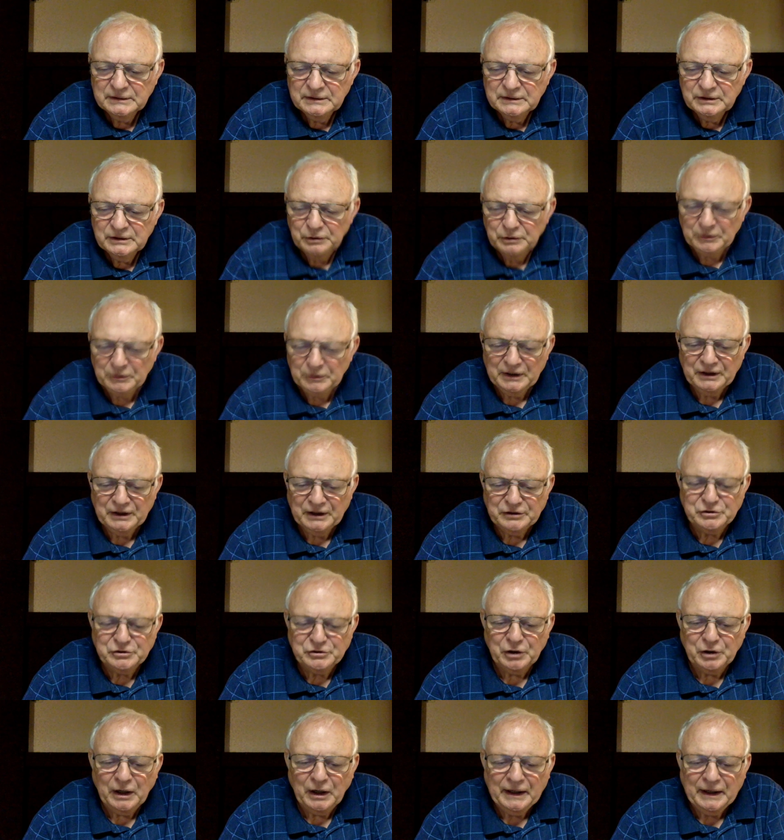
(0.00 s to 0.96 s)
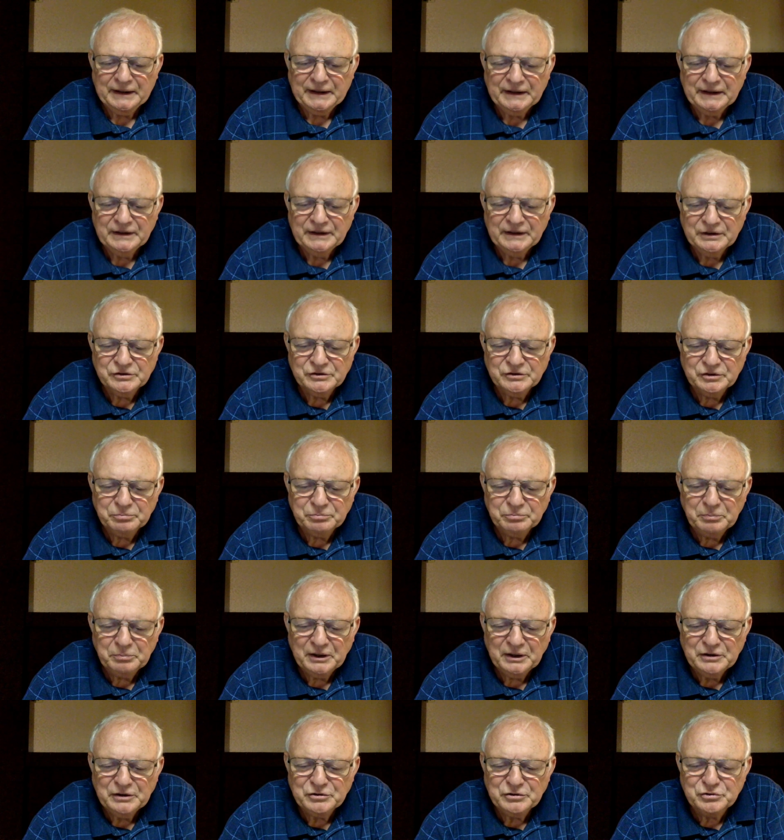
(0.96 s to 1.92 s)
You went on talking as if
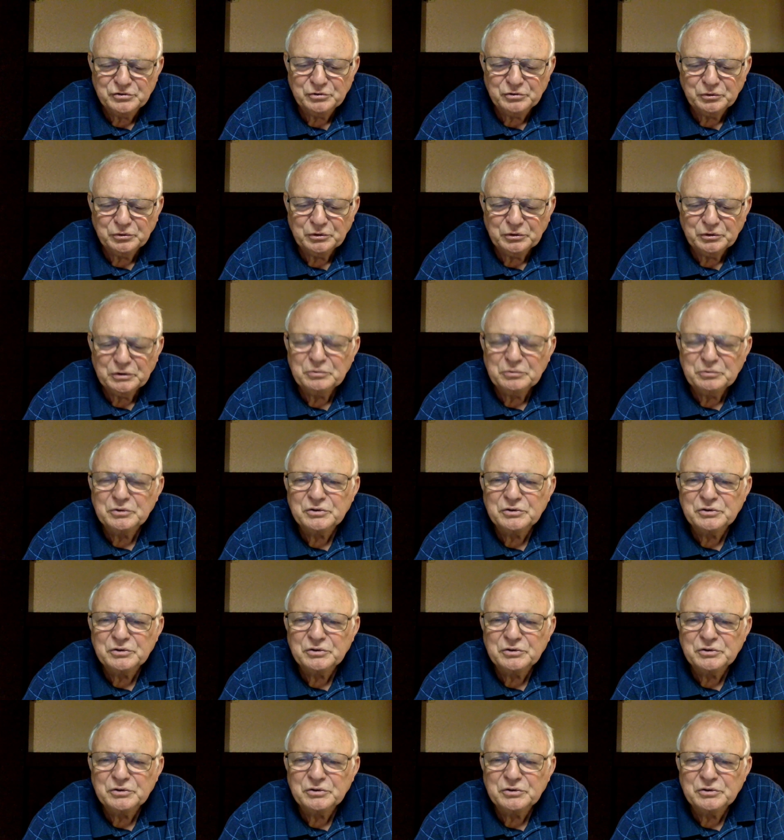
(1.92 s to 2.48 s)
my sword